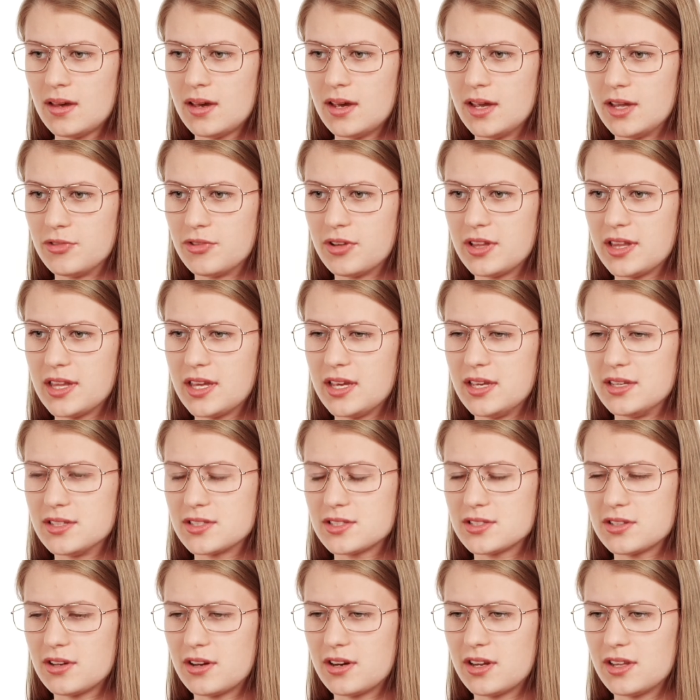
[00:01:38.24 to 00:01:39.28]
It really
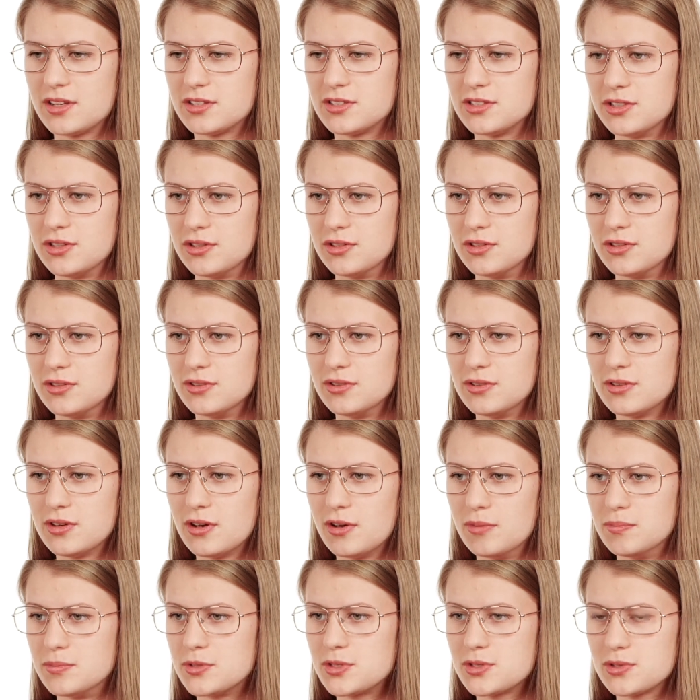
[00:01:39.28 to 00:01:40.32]
started to
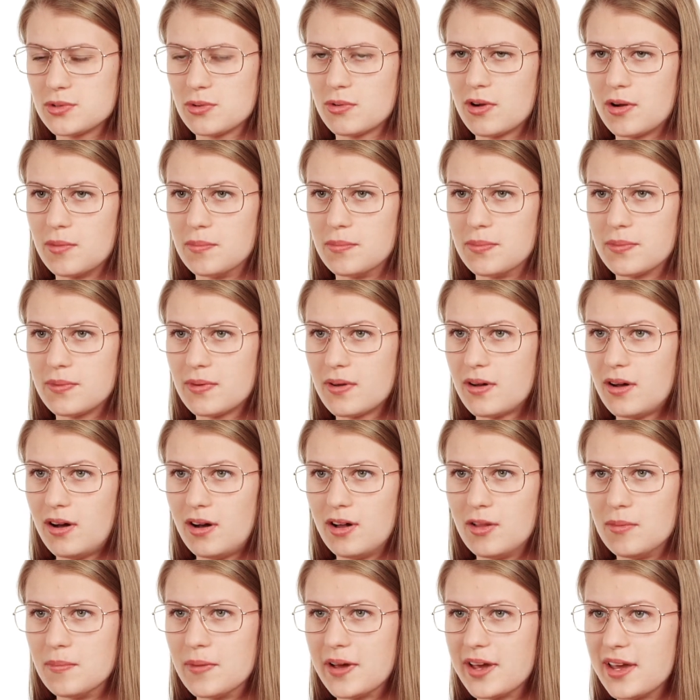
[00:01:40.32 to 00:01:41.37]
absorb
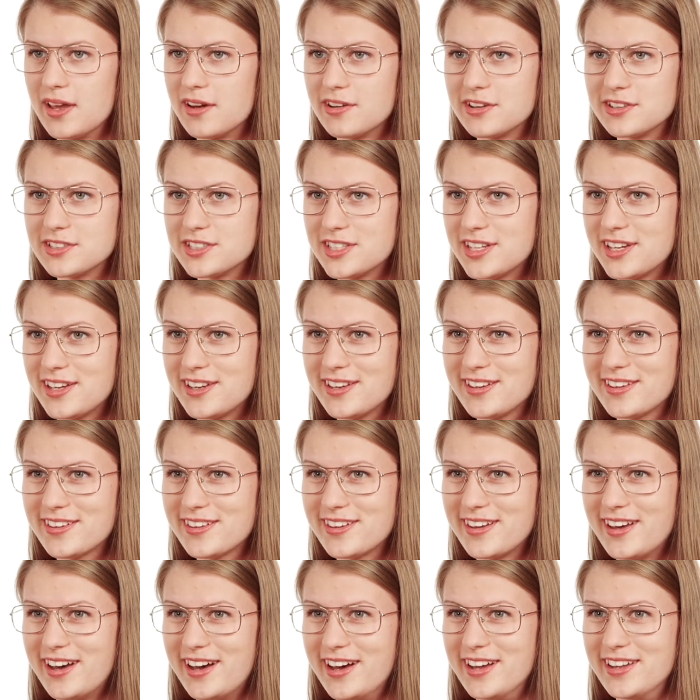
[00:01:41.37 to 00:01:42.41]
all my energy,
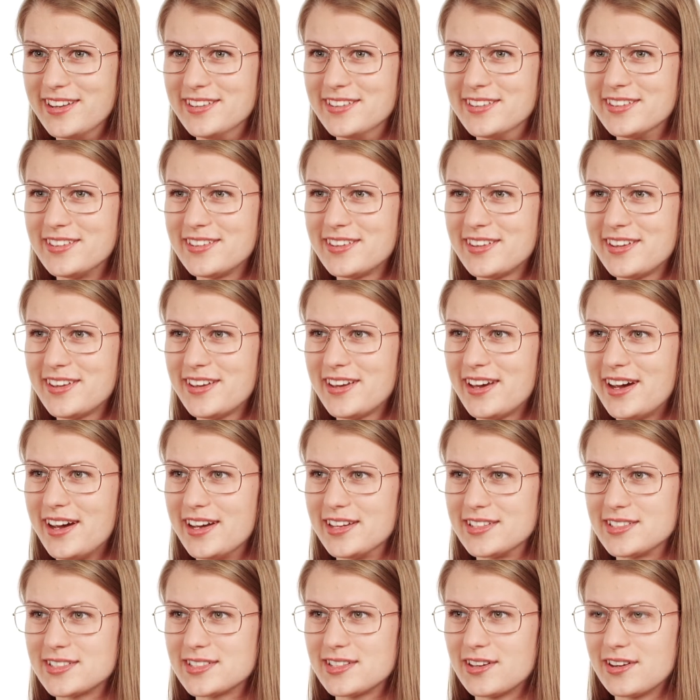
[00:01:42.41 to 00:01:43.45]
and I
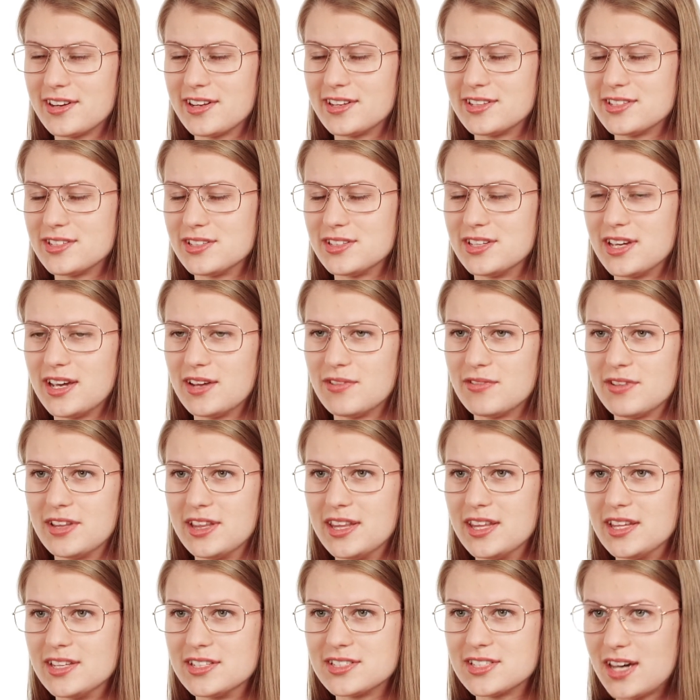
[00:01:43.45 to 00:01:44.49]
started to get
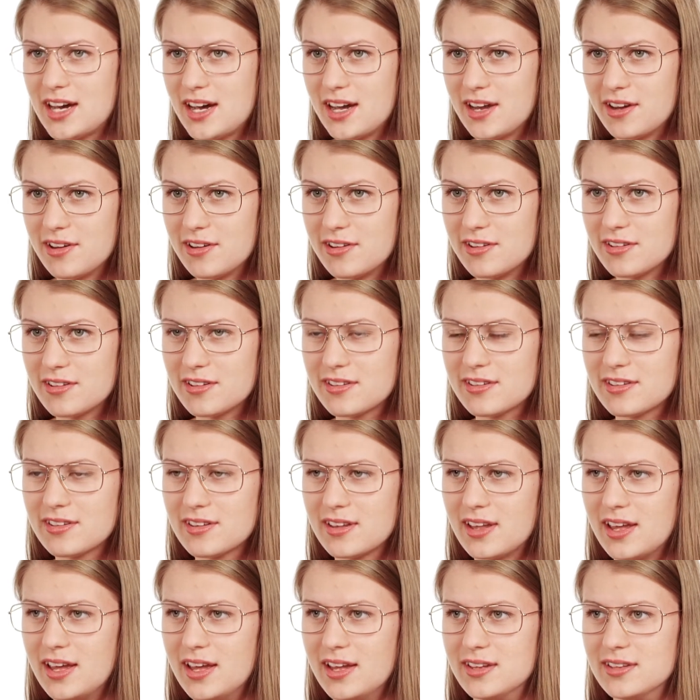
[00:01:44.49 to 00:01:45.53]
really tired,
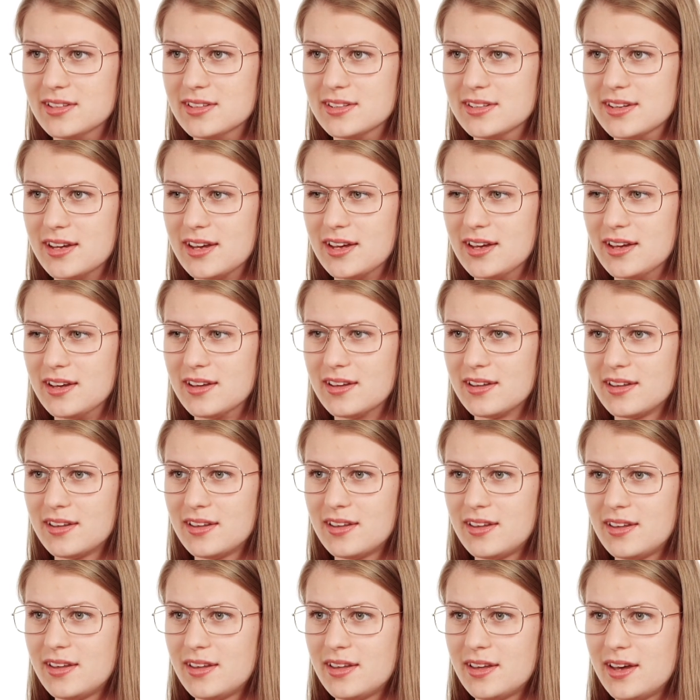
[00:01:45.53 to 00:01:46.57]
and I
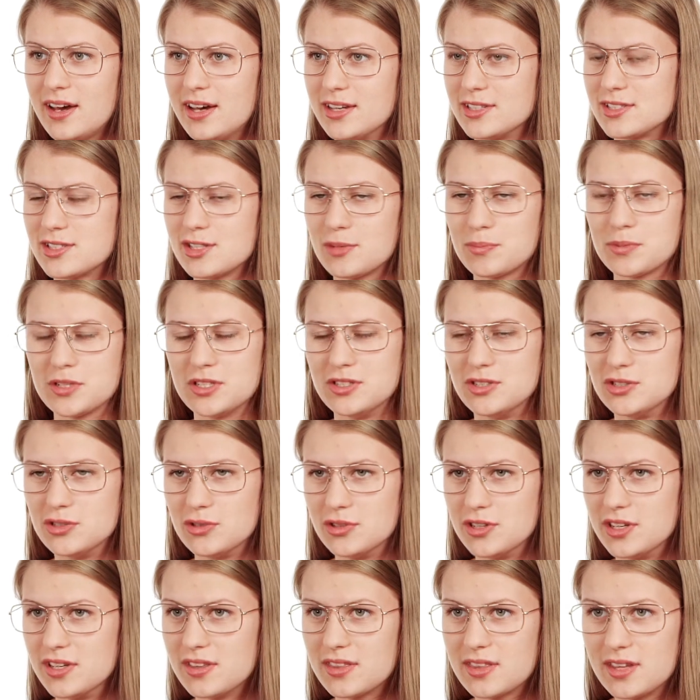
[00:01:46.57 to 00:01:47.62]
stopped
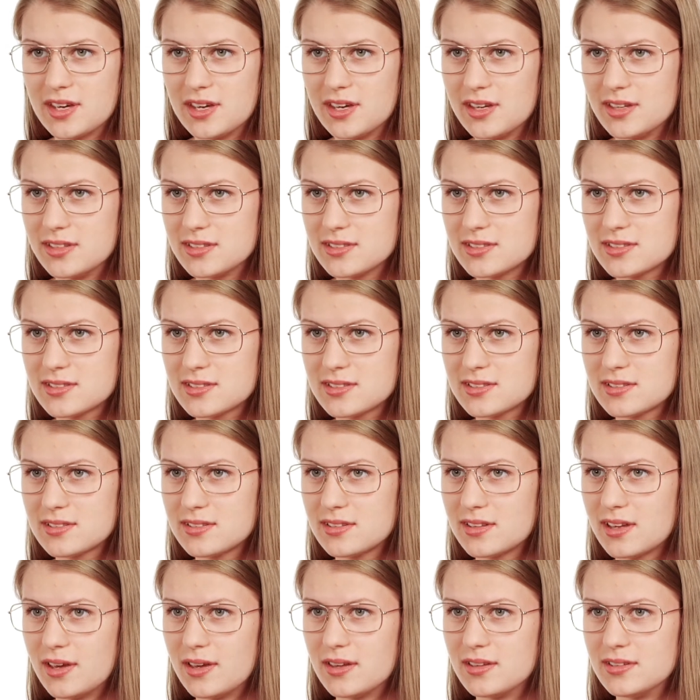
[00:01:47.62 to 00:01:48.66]
enjoying things,
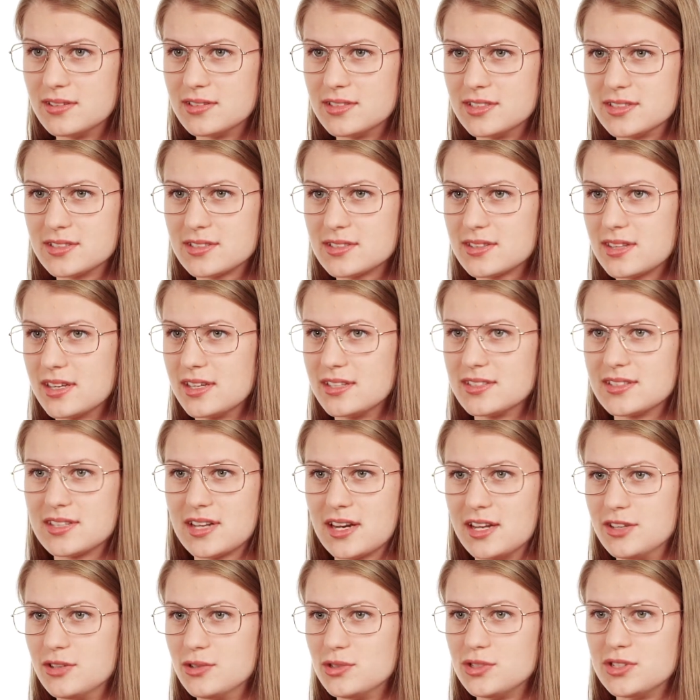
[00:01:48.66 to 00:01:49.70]
just things that
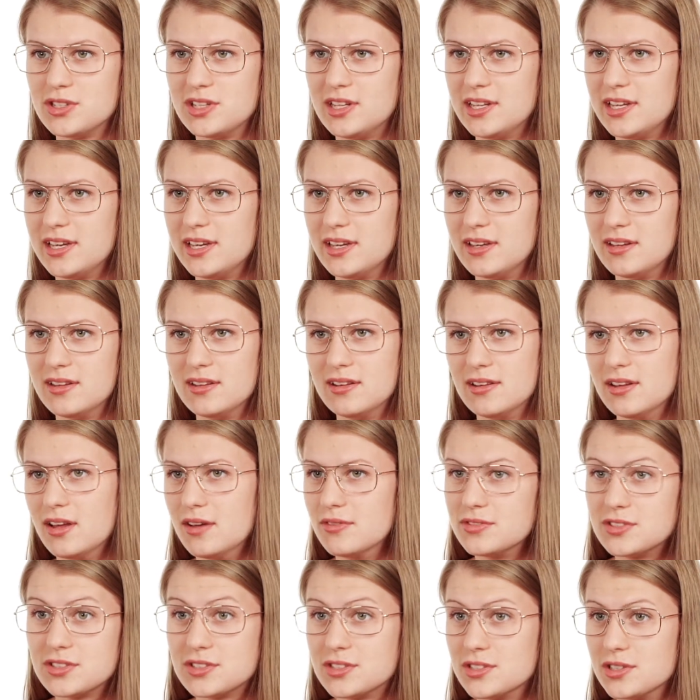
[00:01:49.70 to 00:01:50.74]
I usually
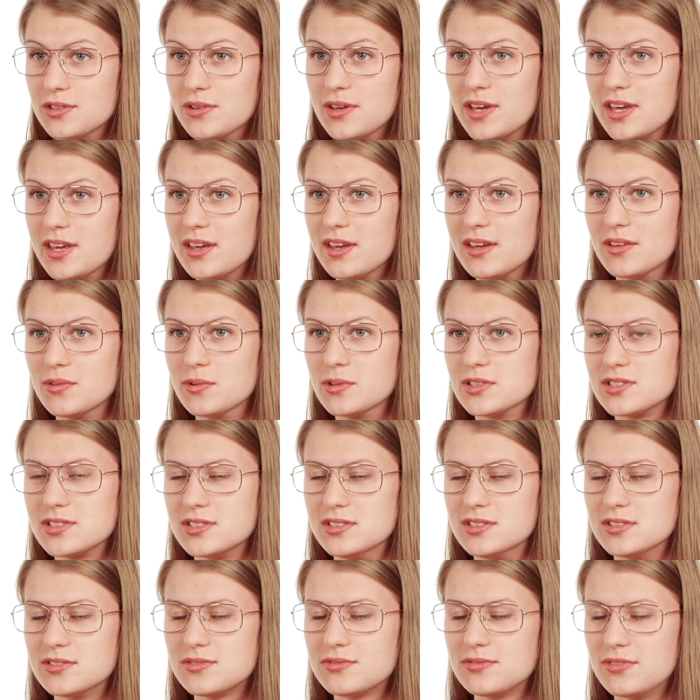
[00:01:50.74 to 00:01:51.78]
loved doing. It
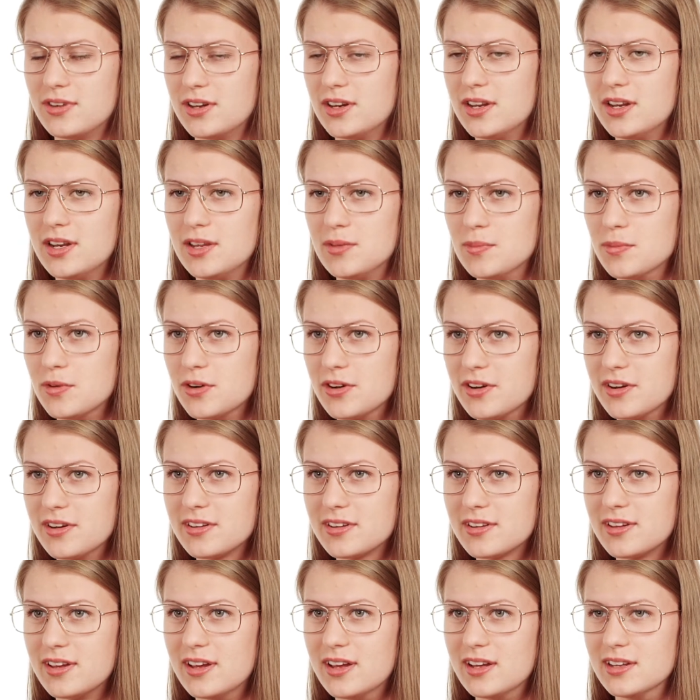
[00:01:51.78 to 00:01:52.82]
wasn't fun anymore,
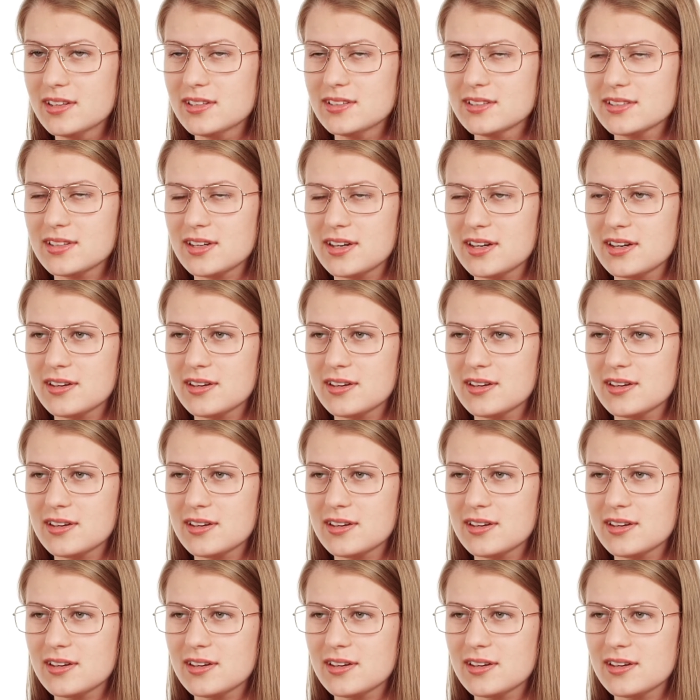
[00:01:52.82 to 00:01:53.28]
and